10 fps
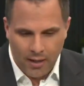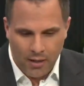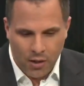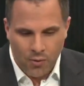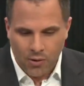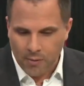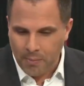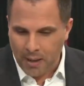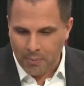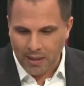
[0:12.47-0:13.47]
you are a
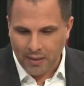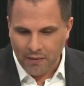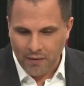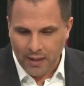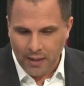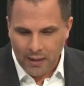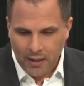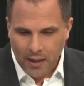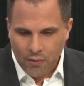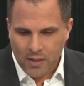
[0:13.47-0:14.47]
public figure.
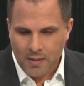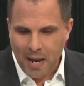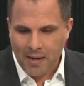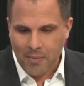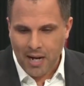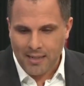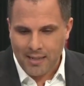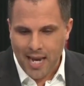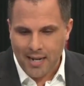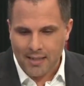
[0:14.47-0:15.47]
Respect my
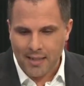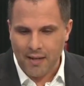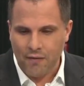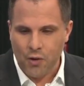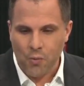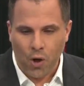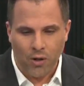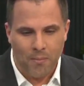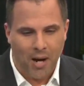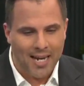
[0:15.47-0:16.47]
sex if you
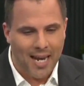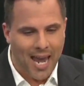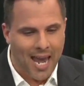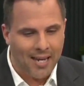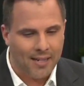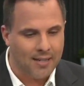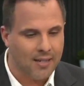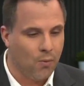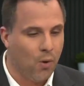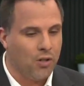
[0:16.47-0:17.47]
want my
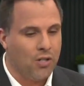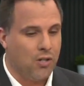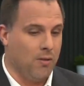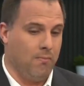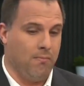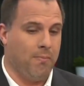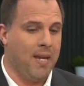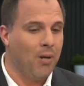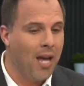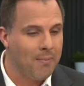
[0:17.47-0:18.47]
ex. Want
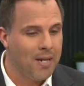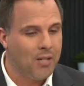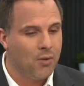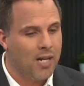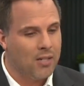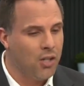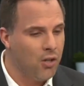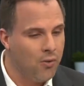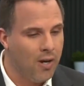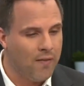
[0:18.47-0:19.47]
people like me to ask you a